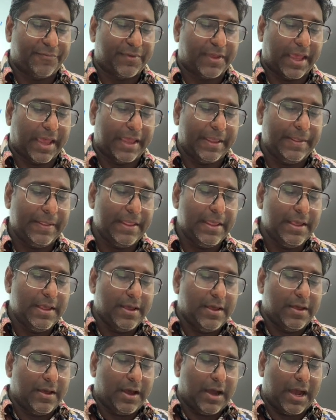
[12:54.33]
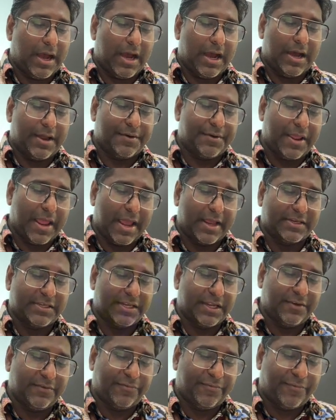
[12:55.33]
Okay.
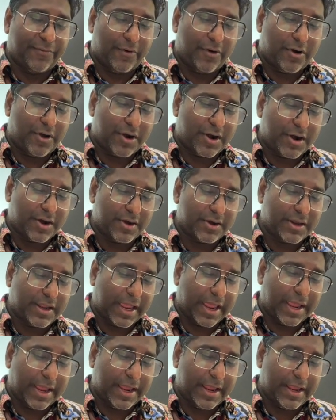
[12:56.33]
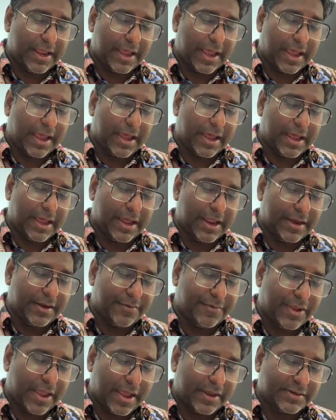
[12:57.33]
Reaction 4, okay,
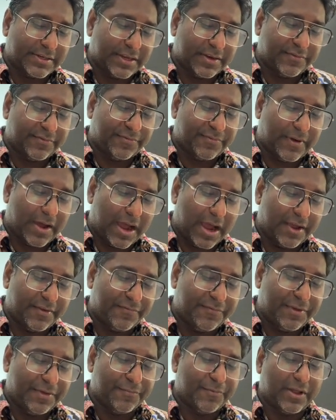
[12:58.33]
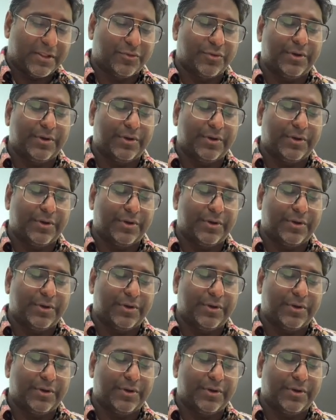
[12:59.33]
and reaction 5. We want to